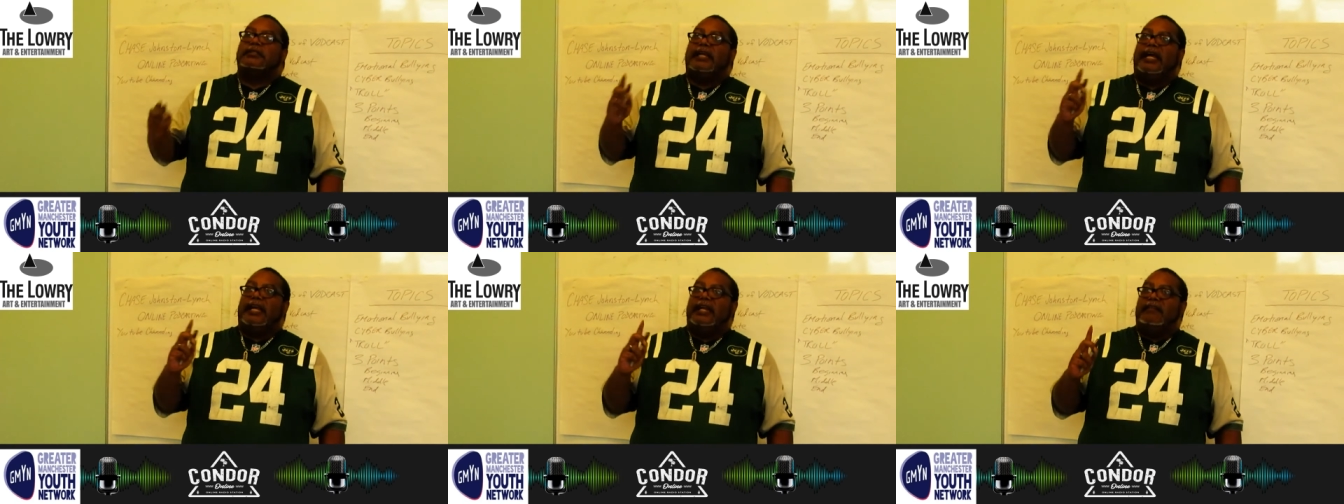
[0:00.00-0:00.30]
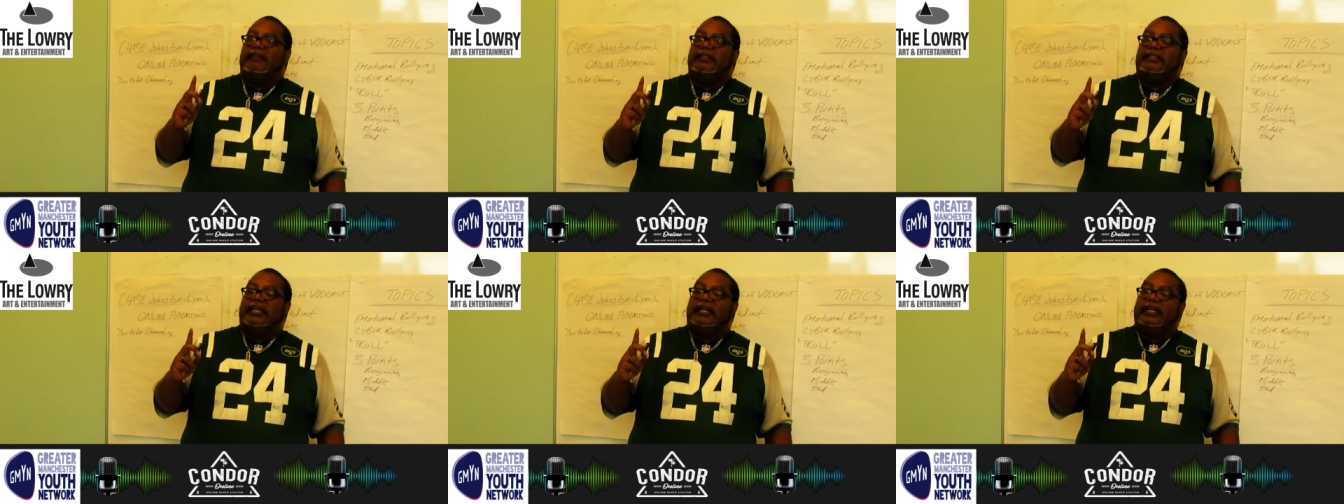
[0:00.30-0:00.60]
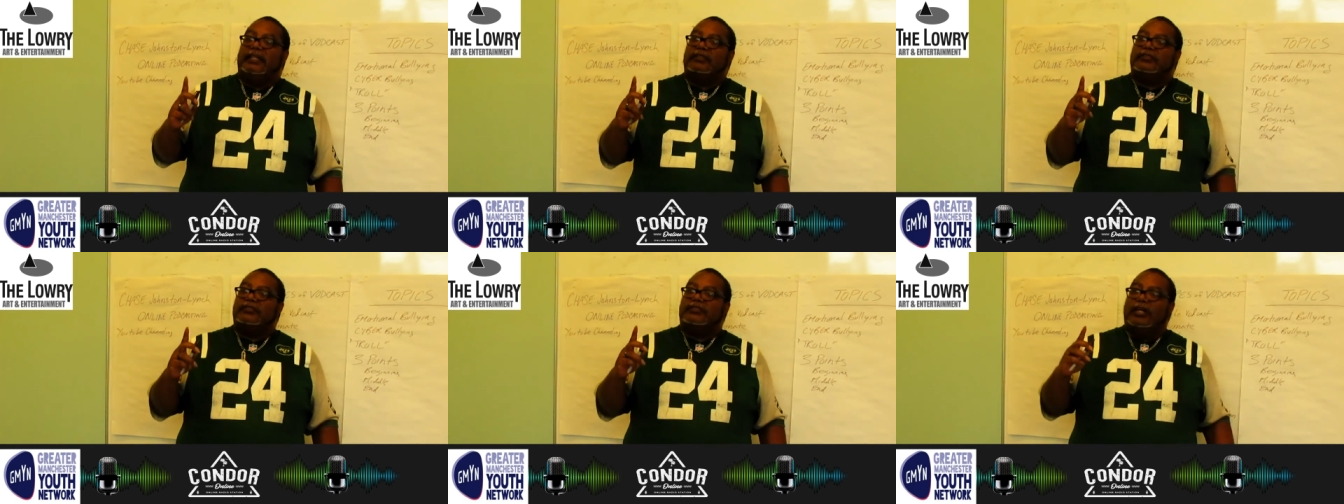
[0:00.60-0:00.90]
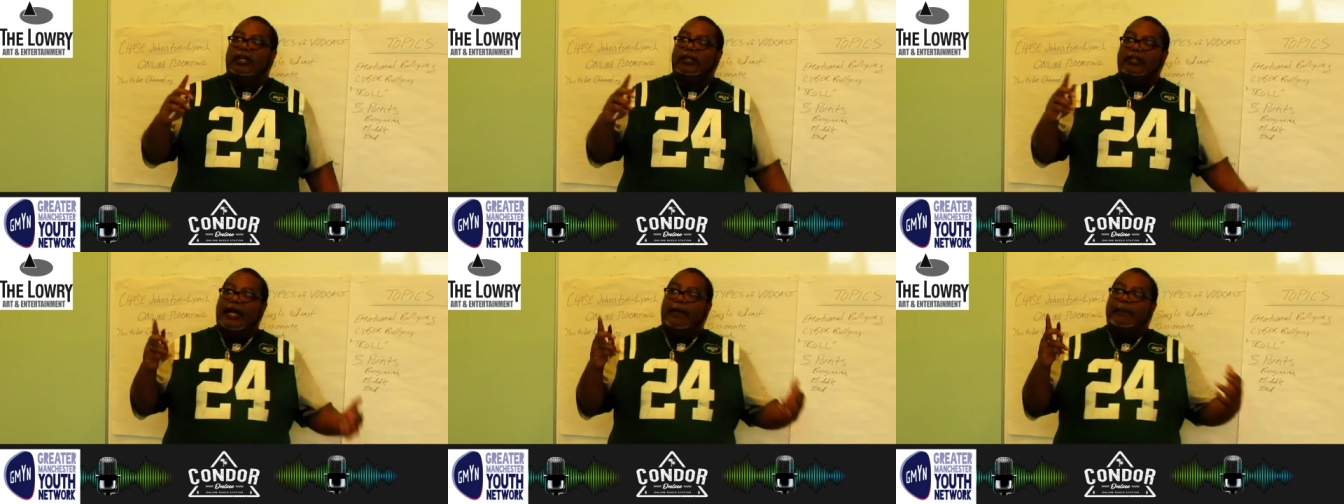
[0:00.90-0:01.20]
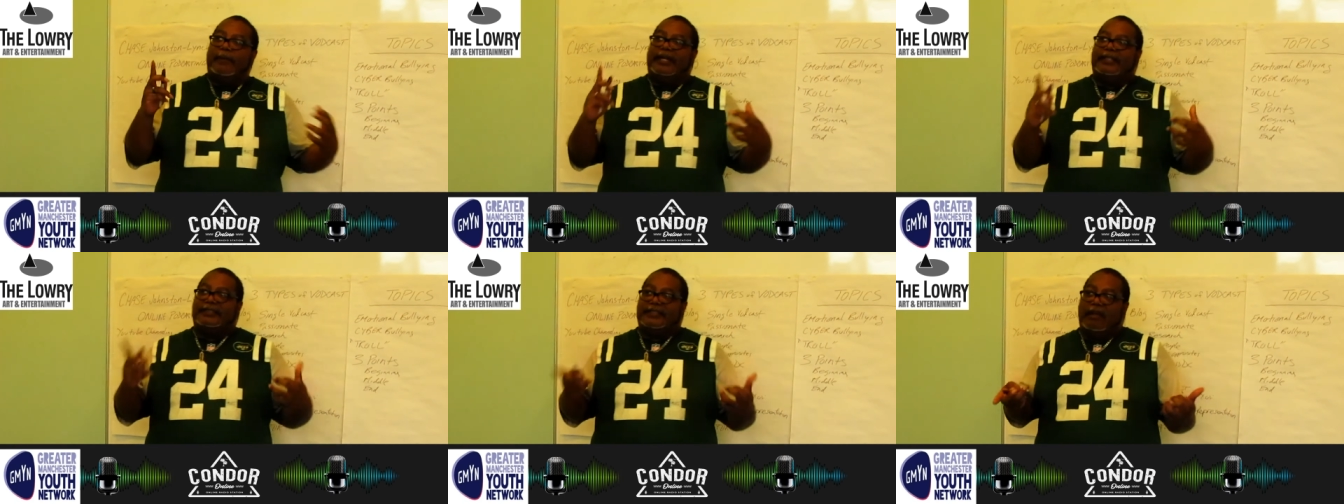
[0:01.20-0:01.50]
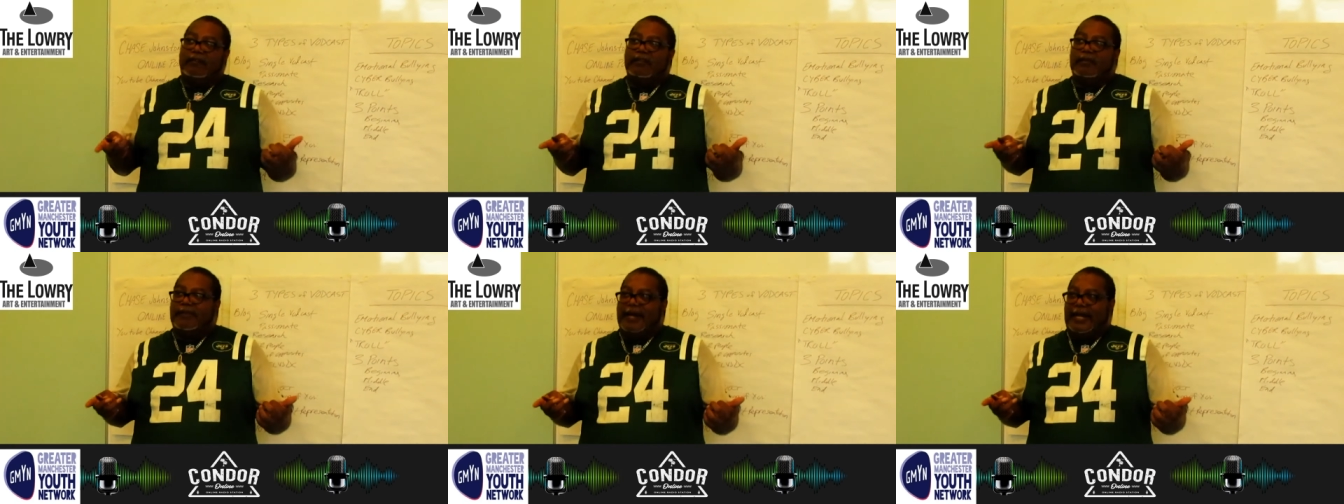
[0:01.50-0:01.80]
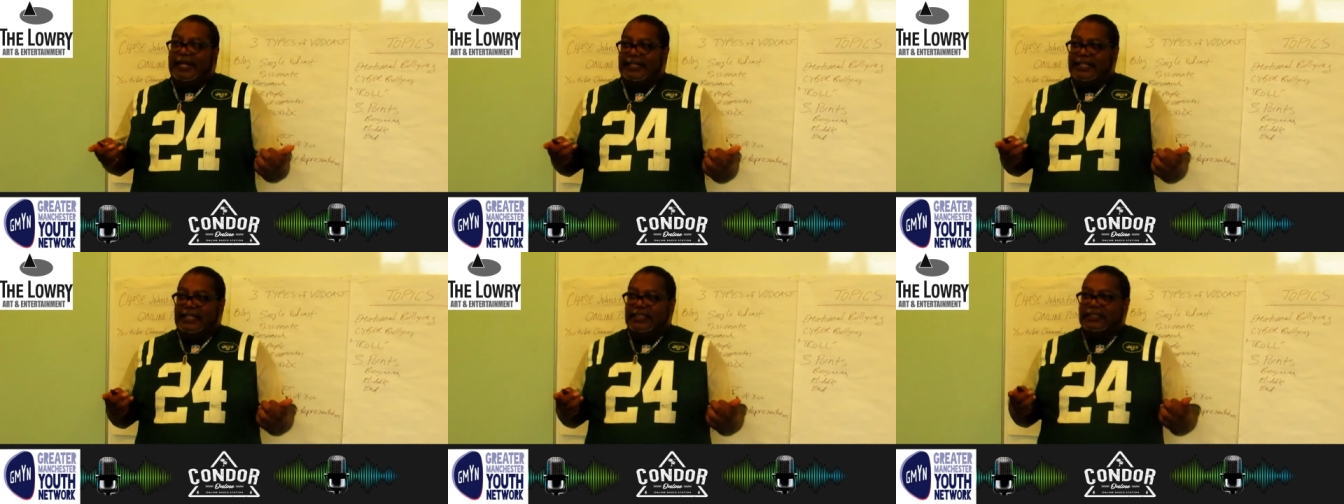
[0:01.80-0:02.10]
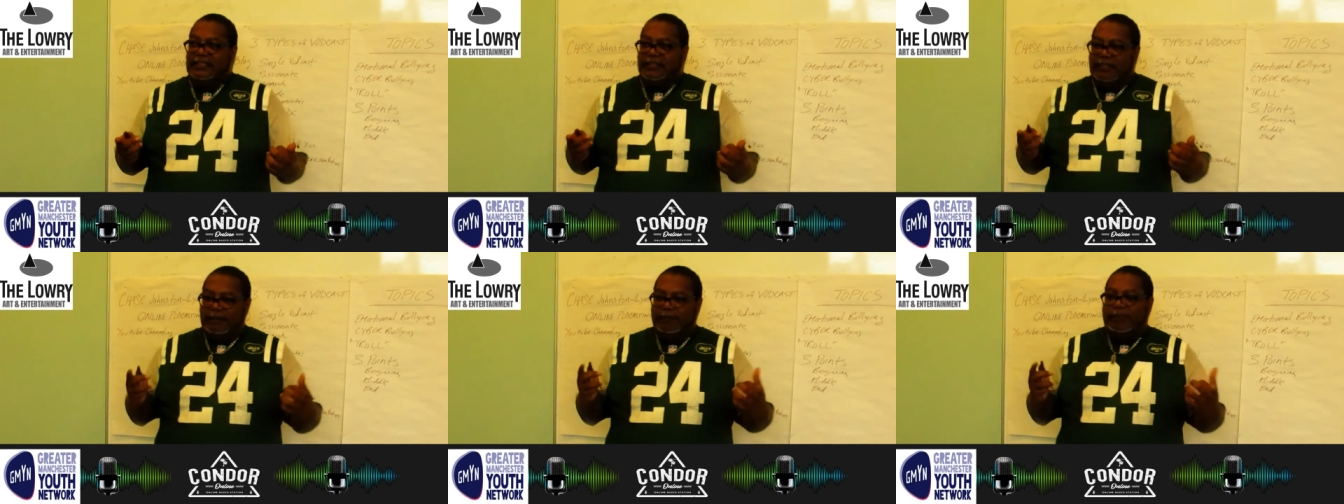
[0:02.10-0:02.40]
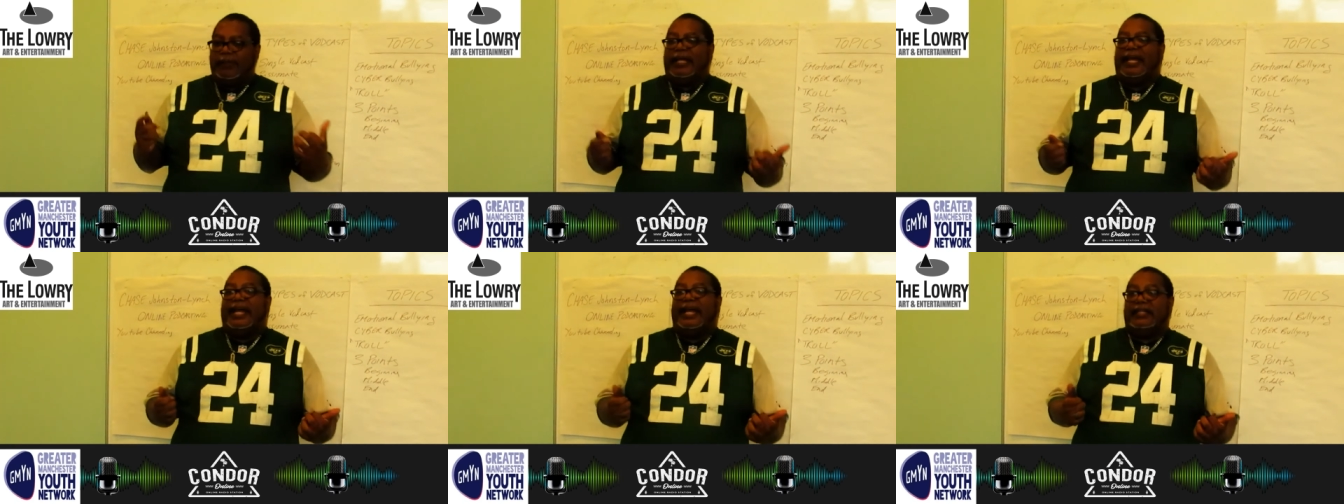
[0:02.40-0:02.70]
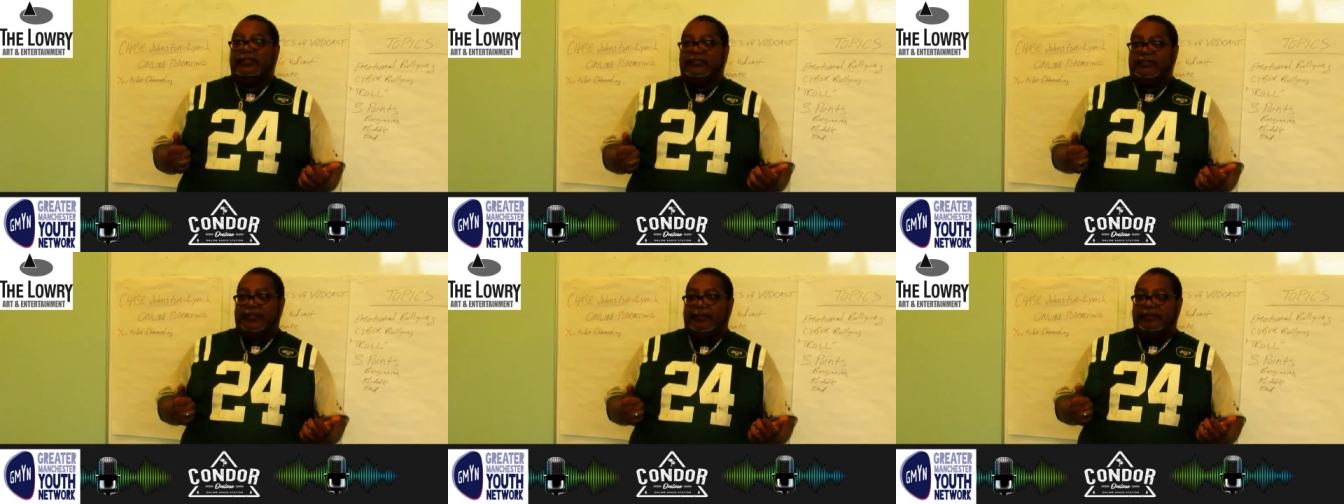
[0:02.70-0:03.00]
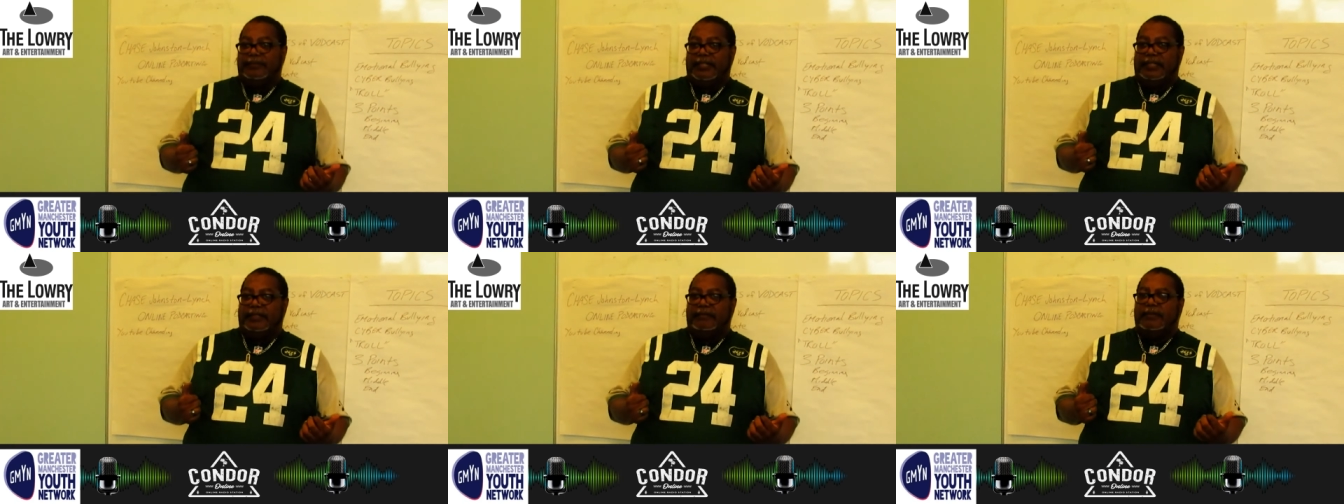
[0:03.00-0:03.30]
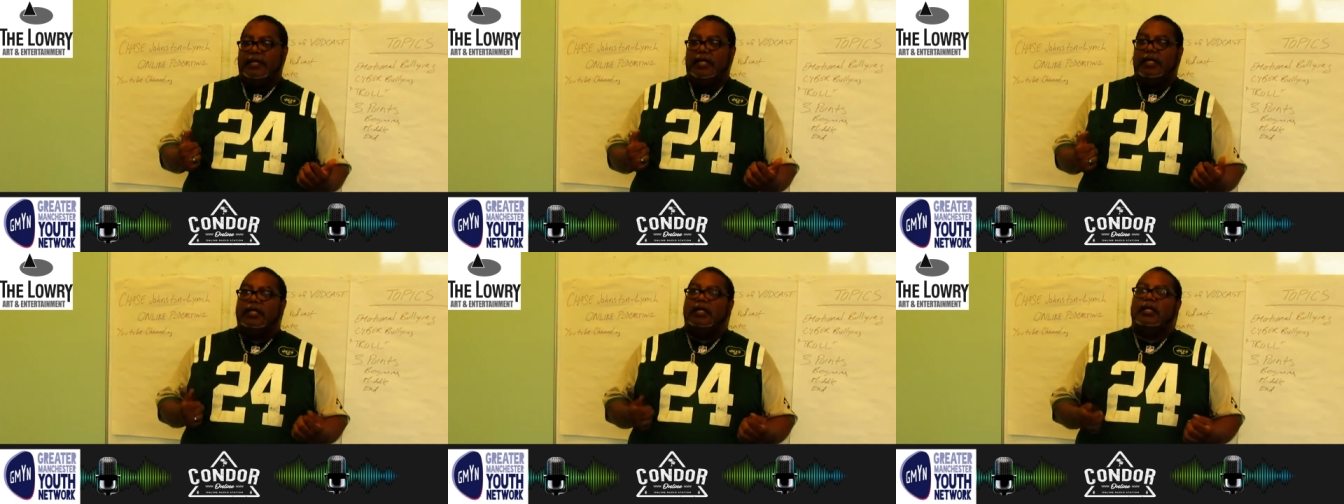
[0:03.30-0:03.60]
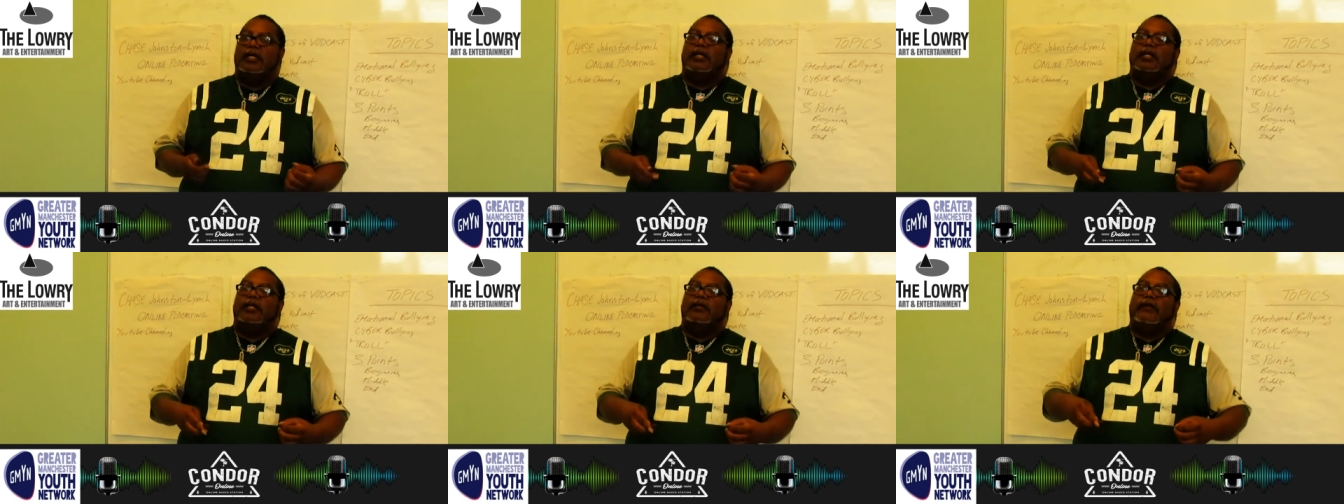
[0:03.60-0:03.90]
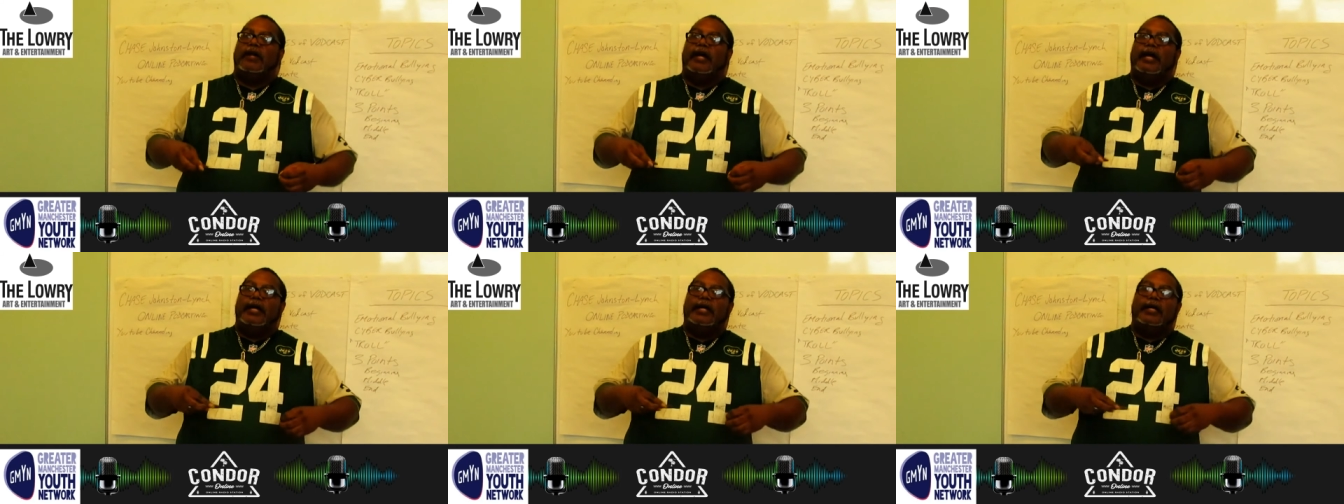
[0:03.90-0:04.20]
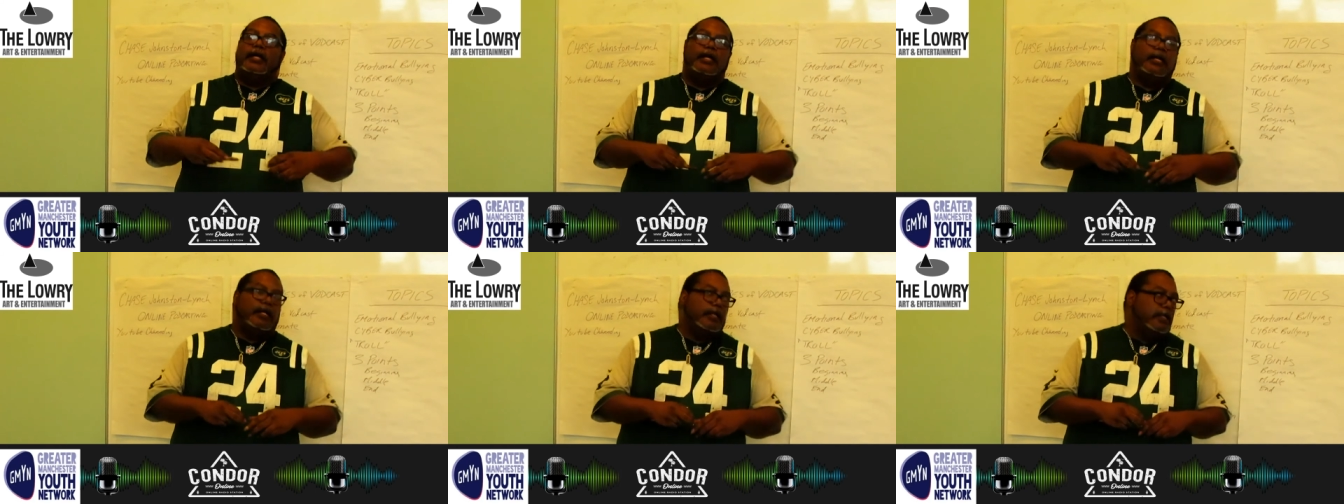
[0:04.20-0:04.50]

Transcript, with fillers: And everything. So that means everybody gets to plan something, right?